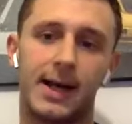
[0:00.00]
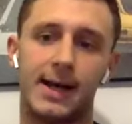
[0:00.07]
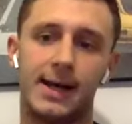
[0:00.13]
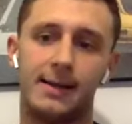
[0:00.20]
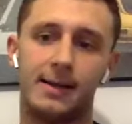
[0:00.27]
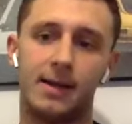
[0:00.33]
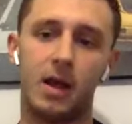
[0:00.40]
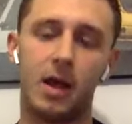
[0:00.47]

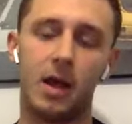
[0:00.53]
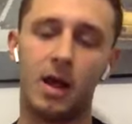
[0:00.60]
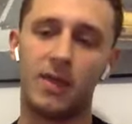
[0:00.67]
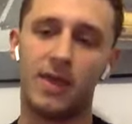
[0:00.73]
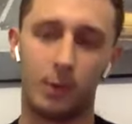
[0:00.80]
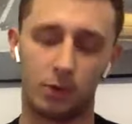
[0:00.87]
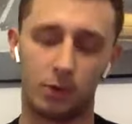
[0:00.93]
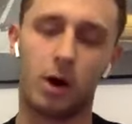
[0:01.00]
And
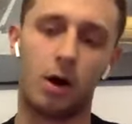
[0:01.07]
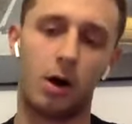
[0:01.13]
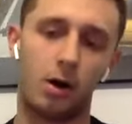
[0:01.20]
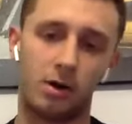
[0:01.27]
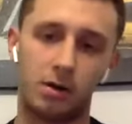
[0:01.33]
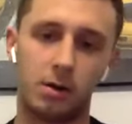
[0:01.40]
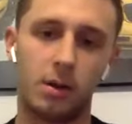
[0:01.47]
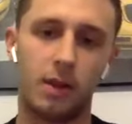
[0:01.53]
that was
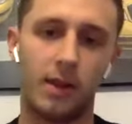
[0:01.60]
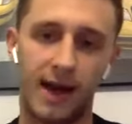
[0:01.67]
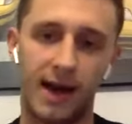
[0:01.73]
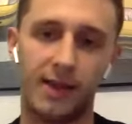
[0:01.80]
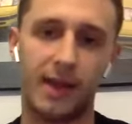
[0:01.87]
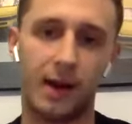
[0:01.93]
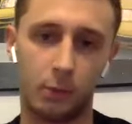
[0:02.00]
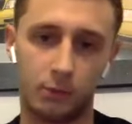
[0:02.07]
hard.
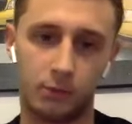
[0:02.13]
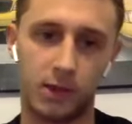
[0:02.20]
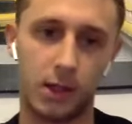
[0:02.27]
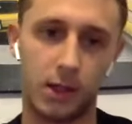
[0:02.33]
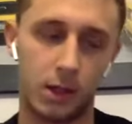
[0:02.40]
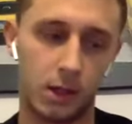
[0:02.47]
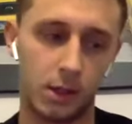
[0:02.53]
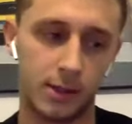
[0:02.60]
That was really
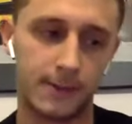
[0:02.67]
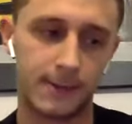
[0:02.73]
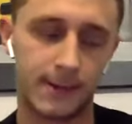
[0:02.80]
hard.